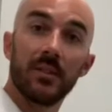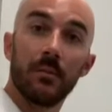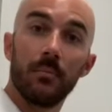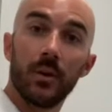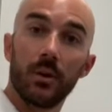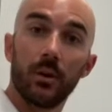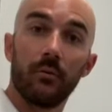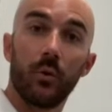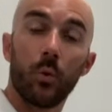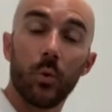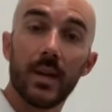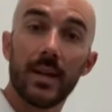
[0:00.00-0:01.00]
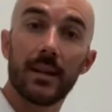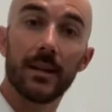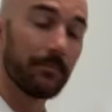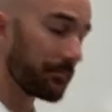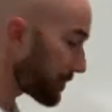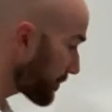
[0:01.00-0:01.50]
in the middle of a week,
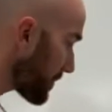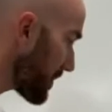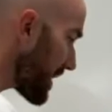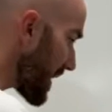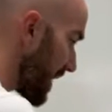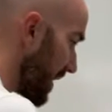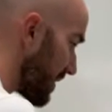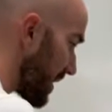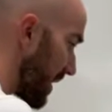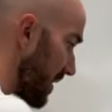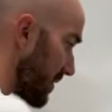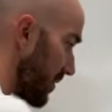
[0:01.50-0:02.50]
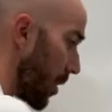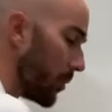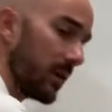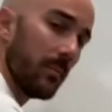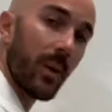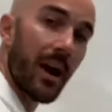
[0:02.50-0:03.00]
is
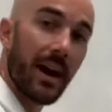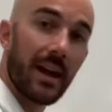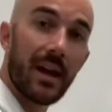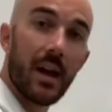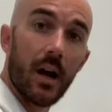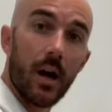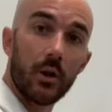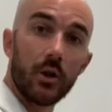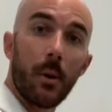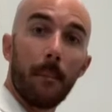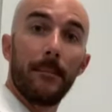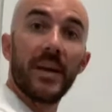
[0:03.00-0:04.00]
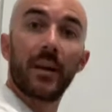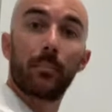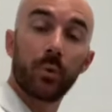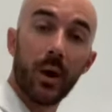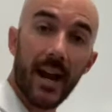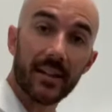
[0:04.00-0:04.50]
noted by big
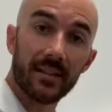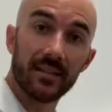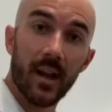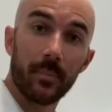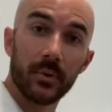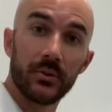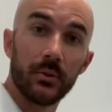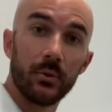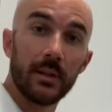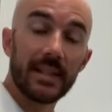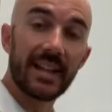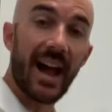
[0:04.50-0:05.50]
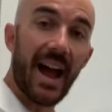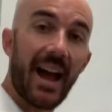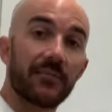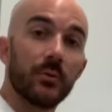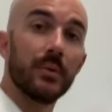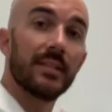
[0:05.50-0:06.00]
practice opportunities. I
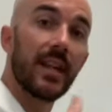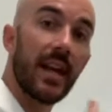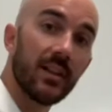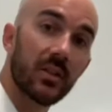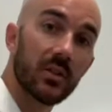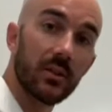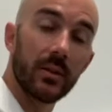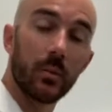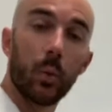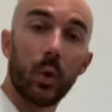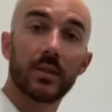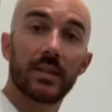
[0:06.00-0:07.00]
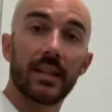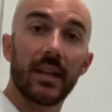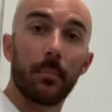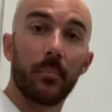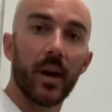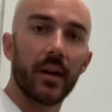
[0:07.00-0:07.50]
have to intentionally work to
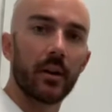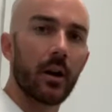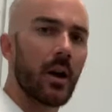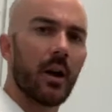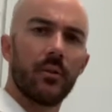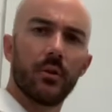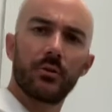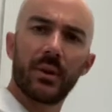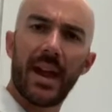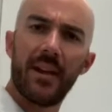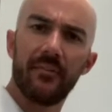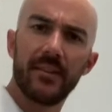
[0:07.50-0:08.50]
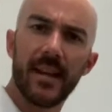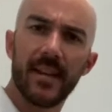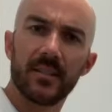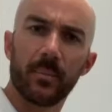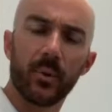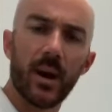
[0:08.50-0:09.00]
get better. Those are heavy
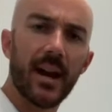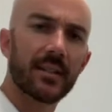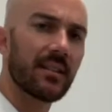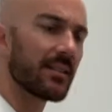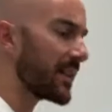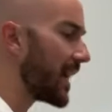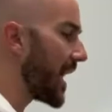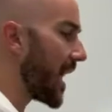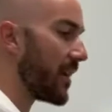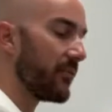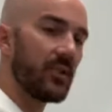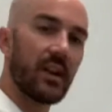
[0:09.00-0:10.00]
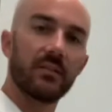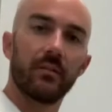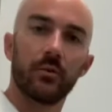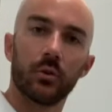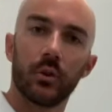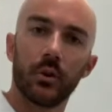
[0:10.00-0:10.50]
days of practice, heavy days of
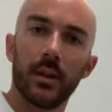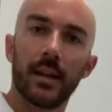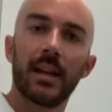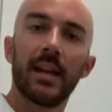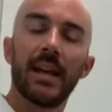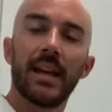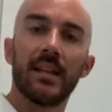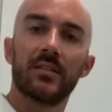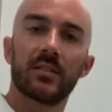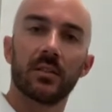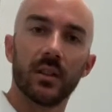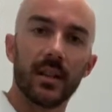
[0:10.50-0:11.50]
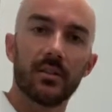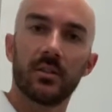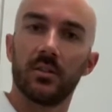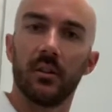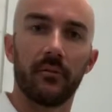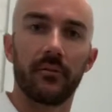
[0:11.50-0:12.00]
learning,
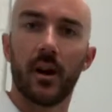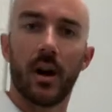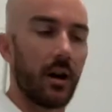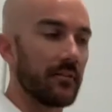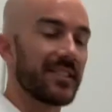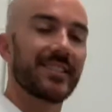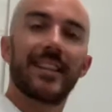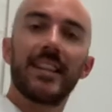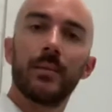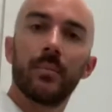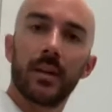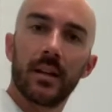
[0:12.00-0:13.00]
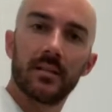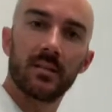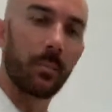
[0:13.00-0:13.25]
installation of scheme against